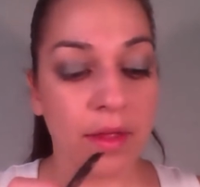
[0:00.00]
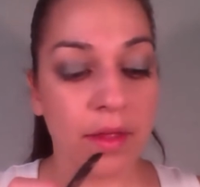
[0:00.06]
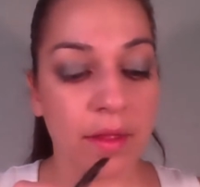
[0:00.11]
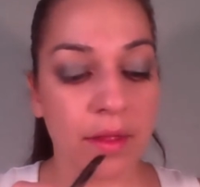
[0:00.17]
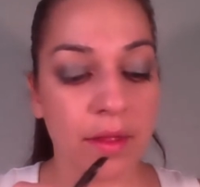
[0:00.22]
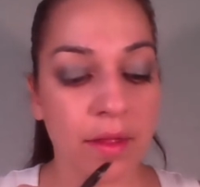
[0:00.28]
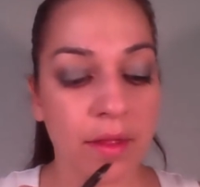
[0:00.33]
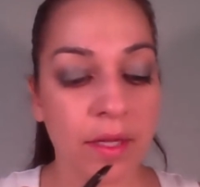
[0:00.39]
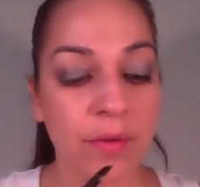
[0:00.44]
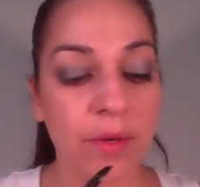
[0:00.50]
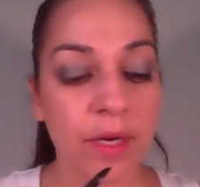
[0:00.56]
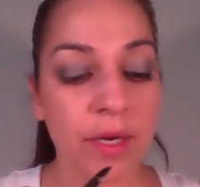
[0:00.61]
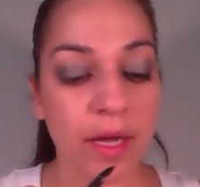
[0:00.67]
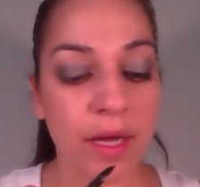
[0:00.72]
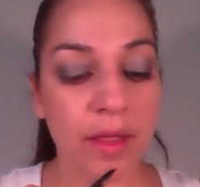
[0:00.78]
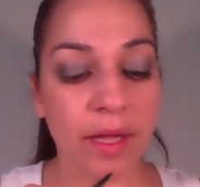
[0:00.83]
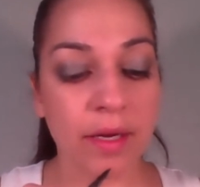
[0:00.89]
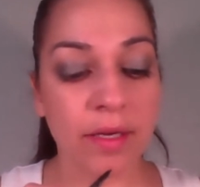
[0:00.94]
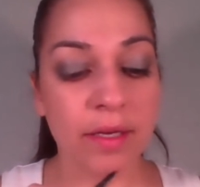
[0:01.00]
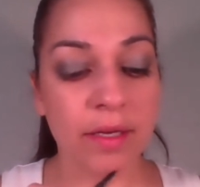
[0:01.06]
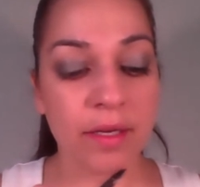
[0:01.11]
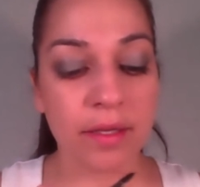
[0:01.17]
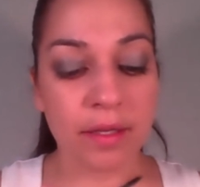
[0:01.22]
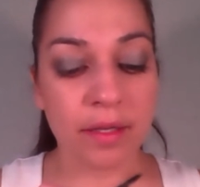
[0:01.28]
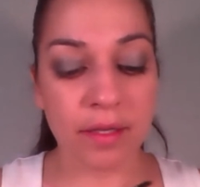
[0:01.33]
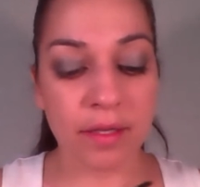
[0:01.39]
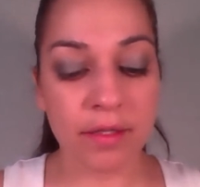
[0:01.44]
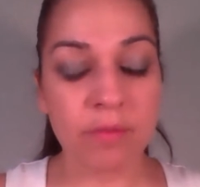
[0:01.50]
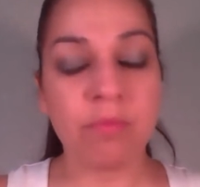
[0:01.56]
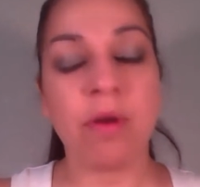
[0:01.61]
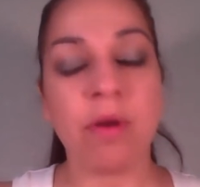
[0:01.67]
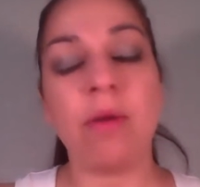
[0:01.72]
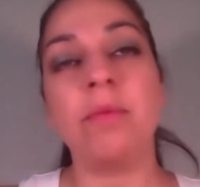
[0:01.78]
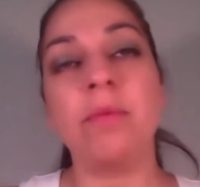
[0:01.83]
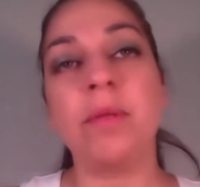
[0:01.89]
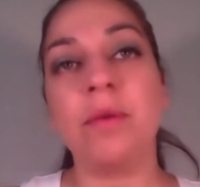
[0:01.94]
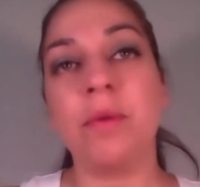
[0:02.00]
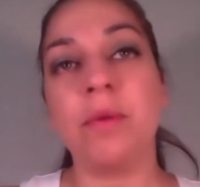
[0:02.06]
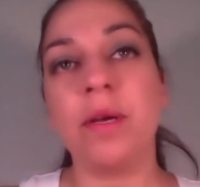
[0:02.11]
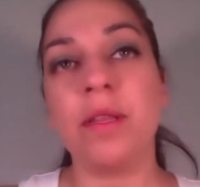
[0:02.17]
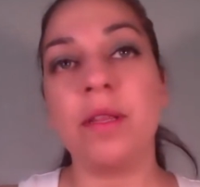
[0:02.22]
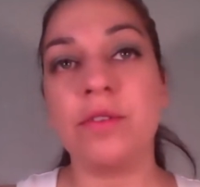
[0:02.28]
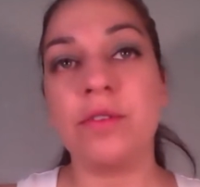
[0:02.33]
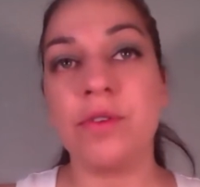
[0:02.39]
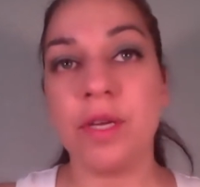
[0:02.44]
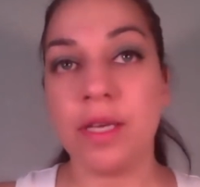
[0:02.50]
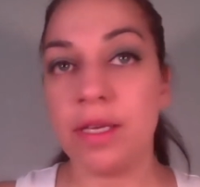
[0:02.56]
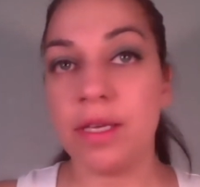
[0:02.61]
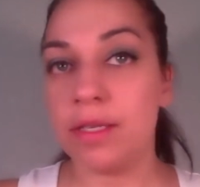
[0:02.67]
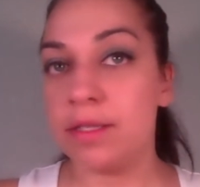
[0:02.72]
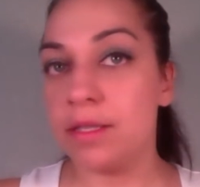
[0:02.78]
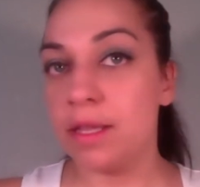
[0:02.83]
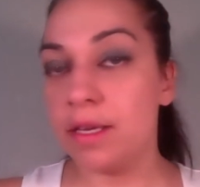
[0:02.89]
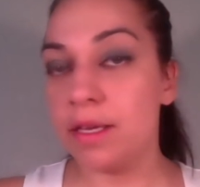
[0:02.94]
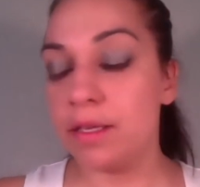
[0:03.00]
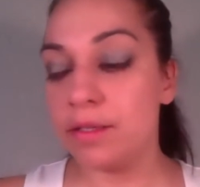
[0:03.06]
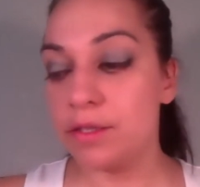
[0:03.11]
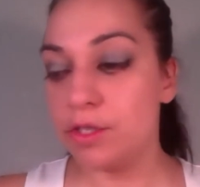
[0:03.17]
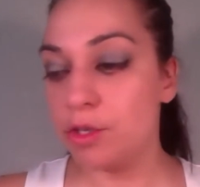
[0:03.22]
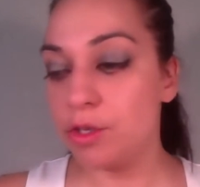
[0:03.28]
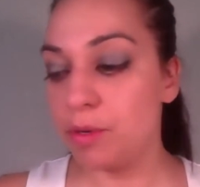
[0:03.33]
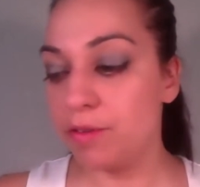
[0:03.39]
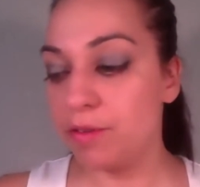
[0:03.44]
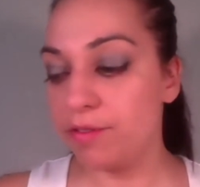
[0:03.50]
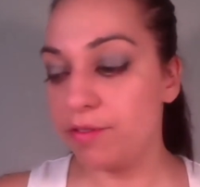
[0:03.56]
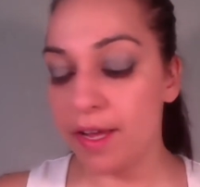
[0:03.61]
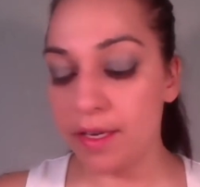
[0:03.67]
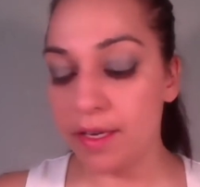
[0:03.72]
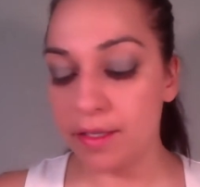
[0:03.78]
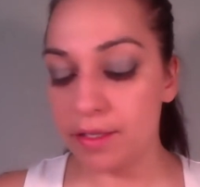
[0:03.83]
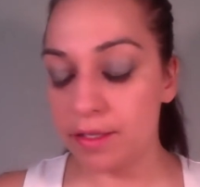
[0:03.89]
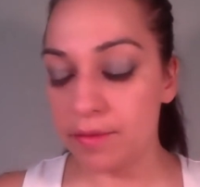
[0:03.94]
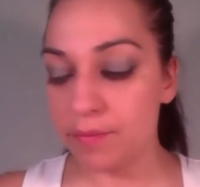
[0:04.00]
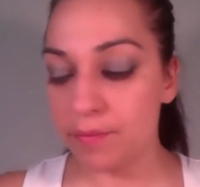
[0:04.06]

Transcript: Liquid eyeliner is probably one of the trickiest things to perfect,